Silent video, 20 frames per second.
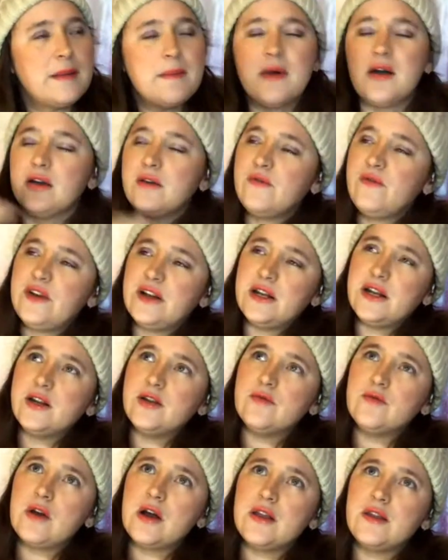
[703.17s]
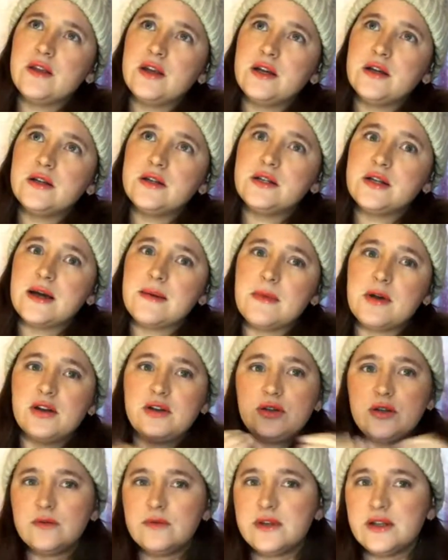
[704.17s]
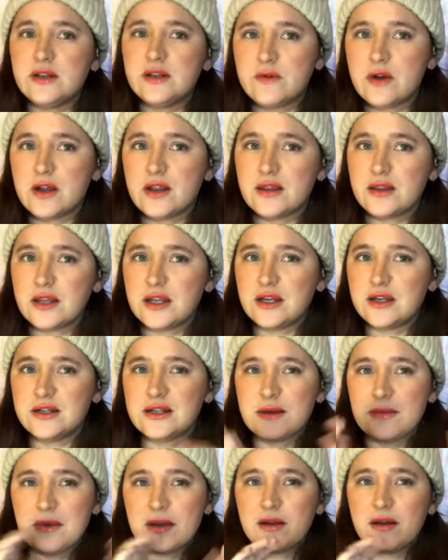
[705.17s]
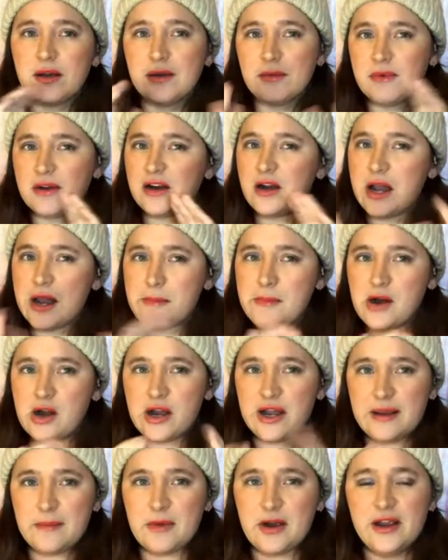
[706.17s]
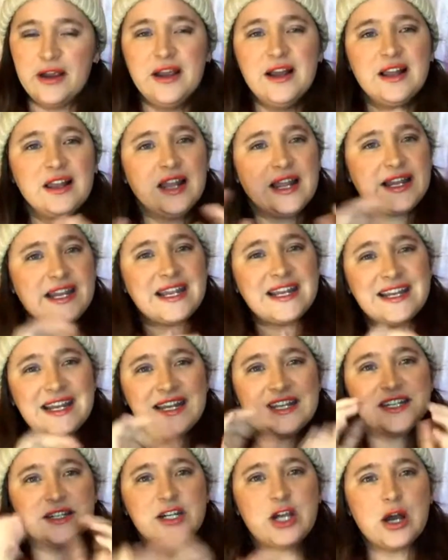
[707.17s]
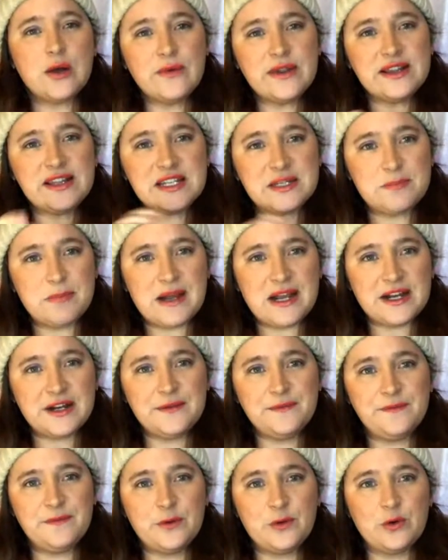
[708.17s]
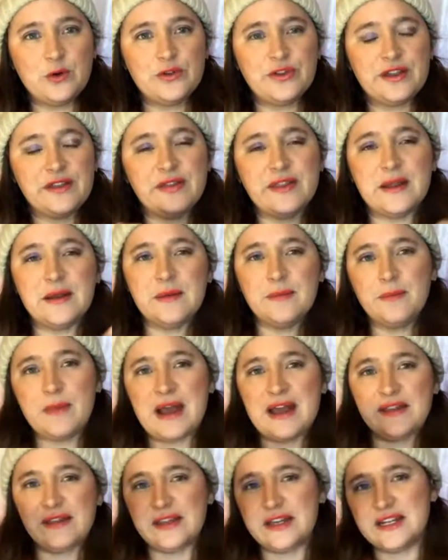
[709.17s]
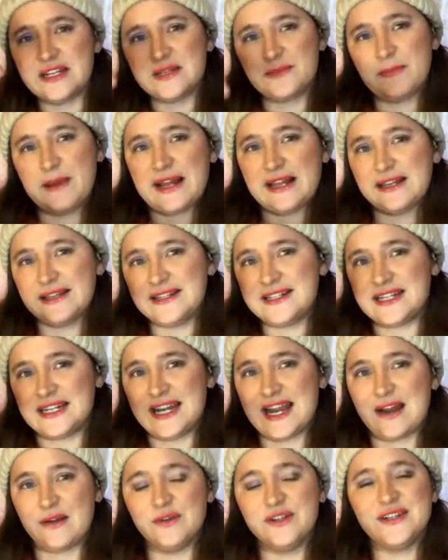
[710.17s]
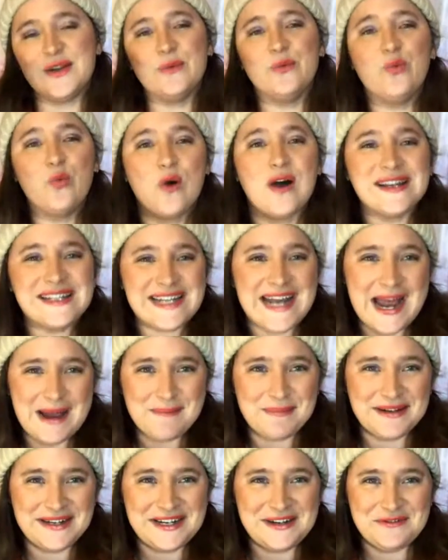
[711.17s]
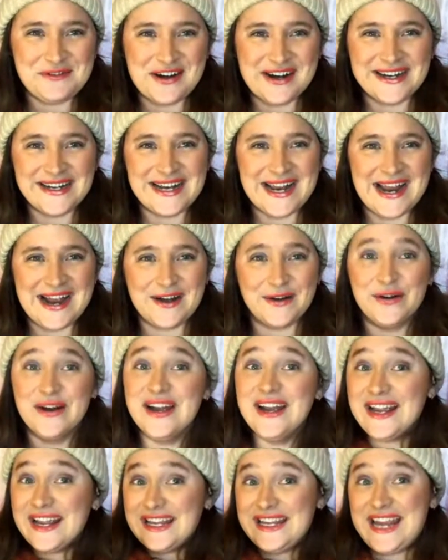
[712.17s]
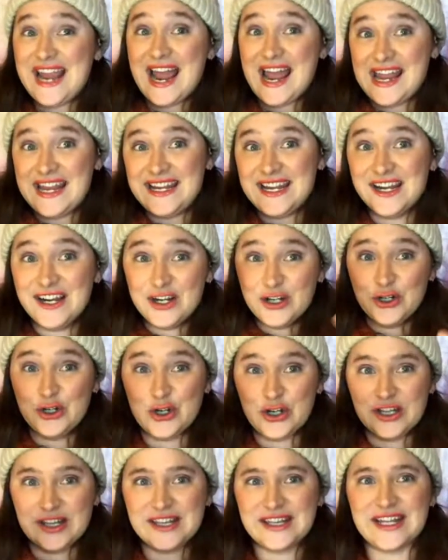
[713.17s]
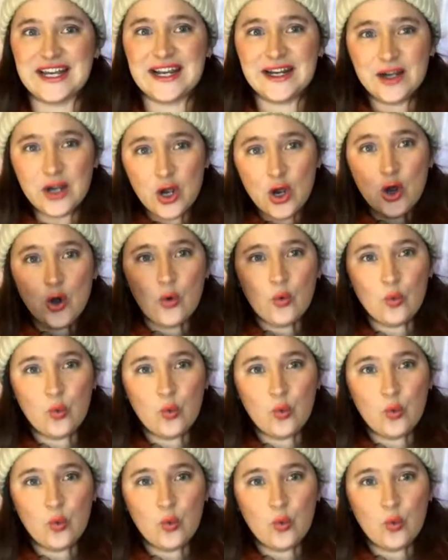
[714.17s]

am I feeling the right things? Am I doing the right things? Am I like it's going this back and forth, and then it's balancing out. So what's happening right now? Yay, good thing.